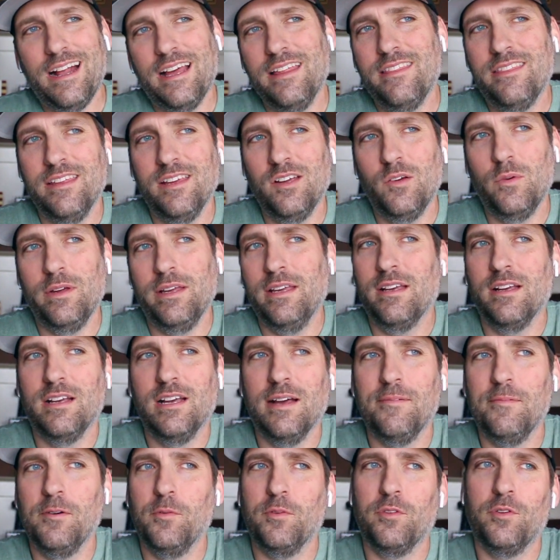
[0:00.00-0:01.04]
I think we can
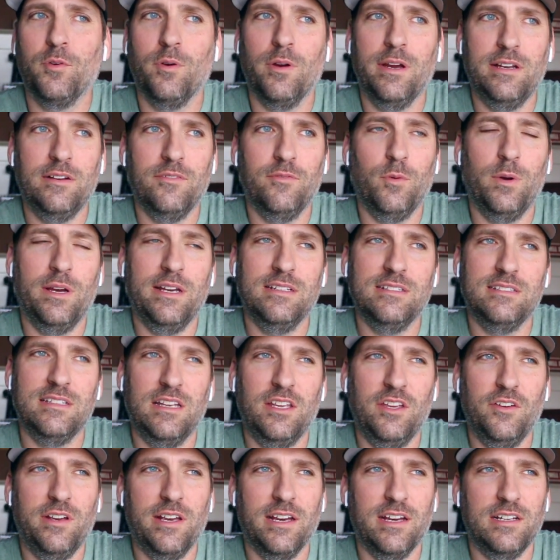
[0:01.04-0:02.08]
come up with creative ways that
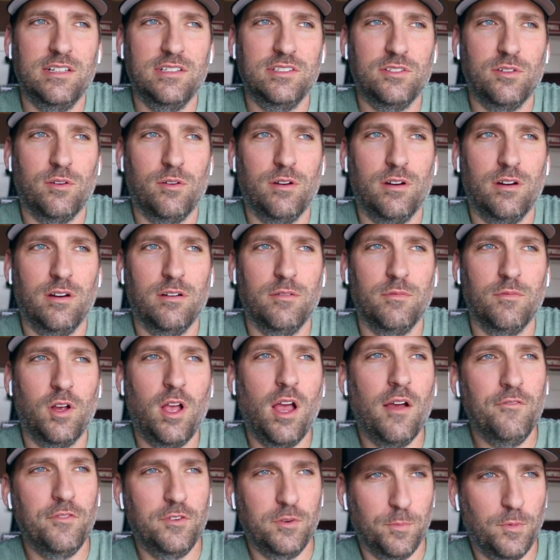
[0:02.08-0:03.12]
you guys are
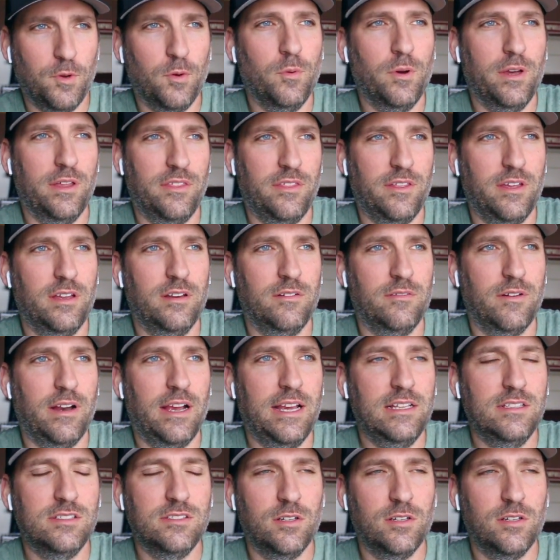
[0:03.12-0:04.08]
comfortable with it, right?